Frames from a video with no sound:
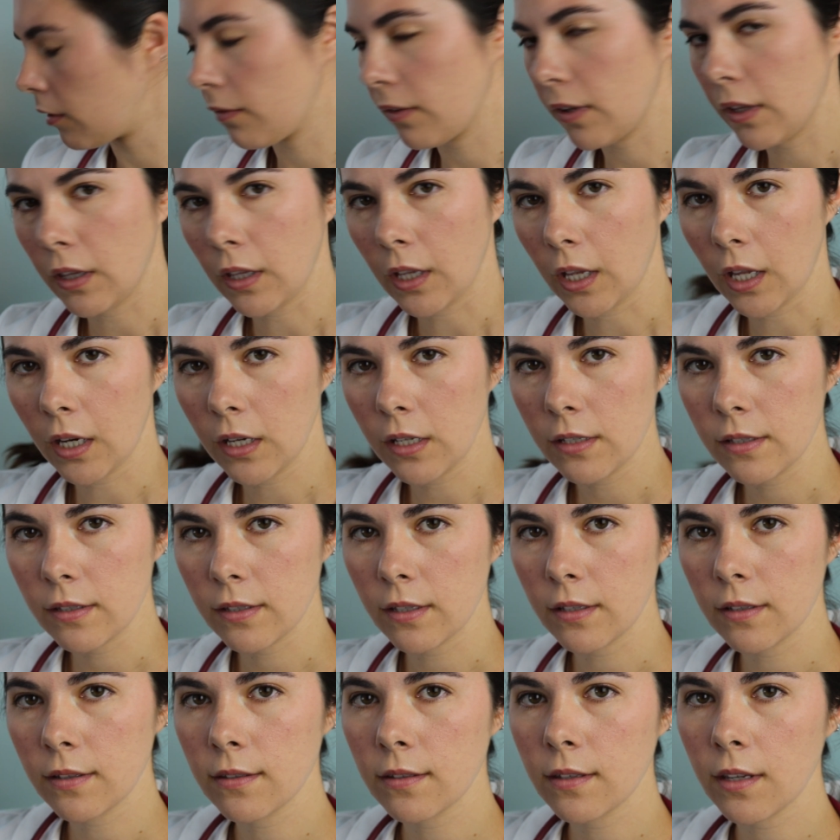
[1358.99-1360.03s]
Are you feeling any
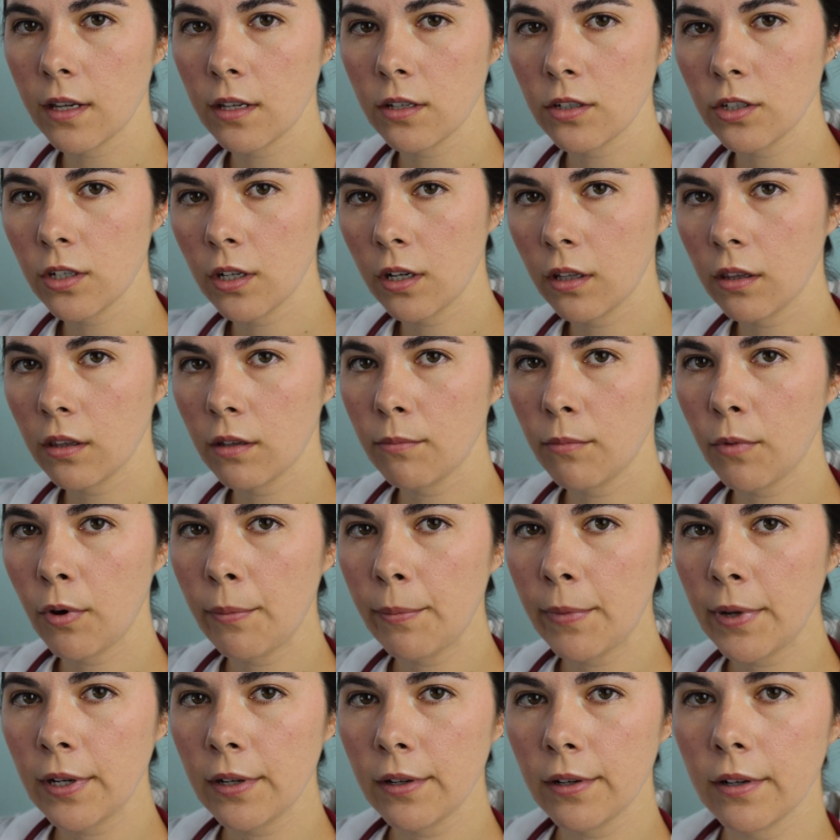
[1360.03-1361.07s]
sensation at the
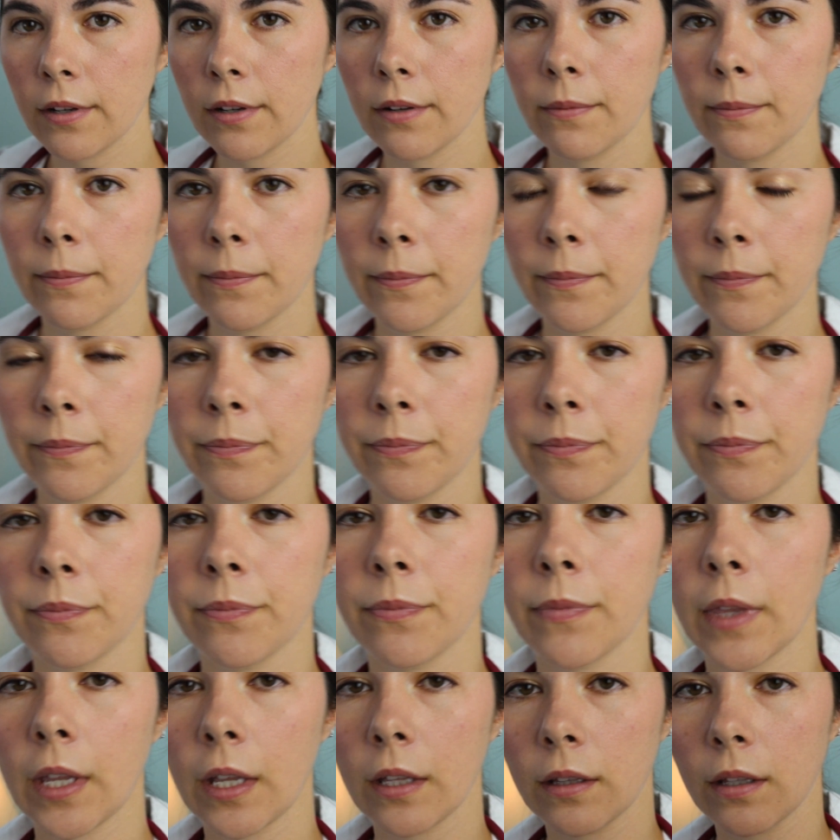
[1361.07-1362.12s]
moment?
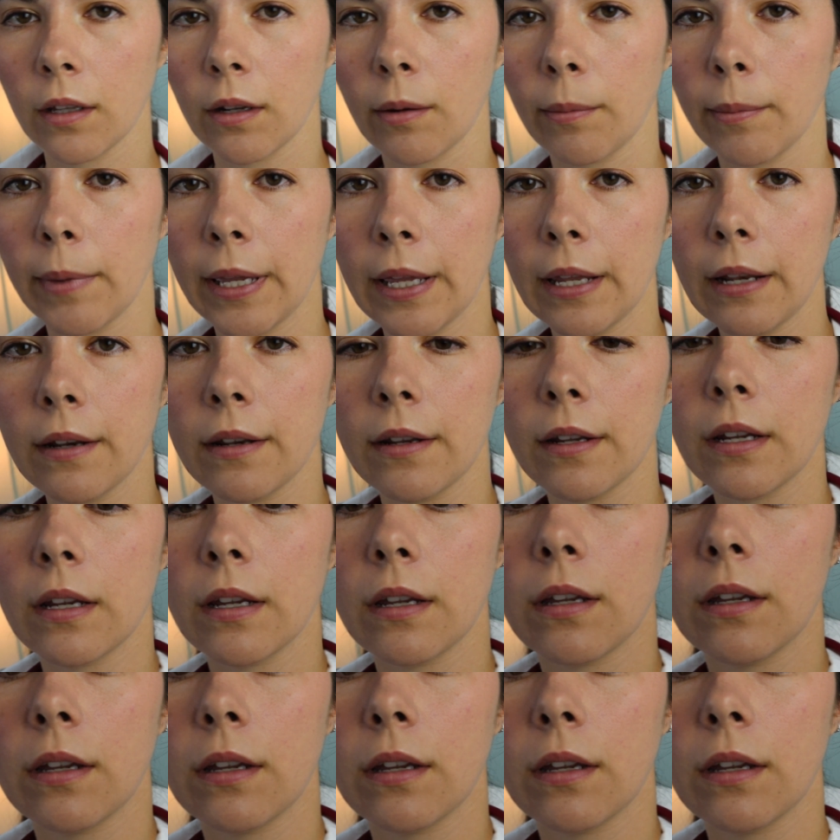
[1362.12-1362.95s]
A little bit?